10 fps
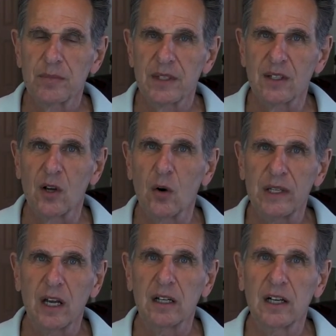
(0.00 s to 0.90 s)
You know,
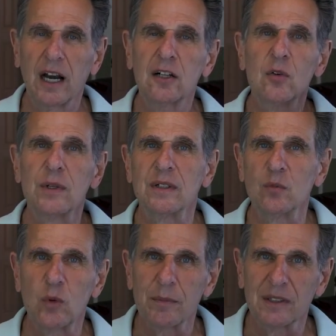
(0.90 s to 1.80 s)

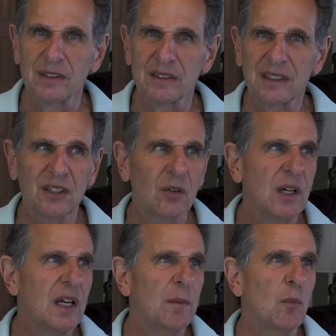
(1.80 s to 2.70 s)
heroine women, you know,
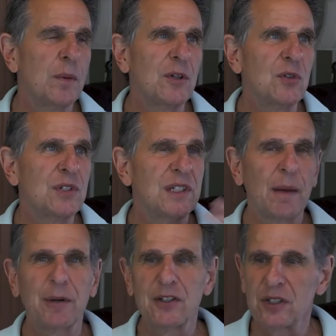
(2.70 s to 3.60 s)
women who
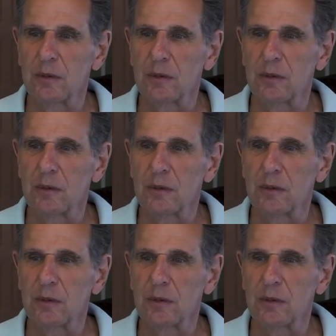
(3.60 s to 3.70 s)
step out.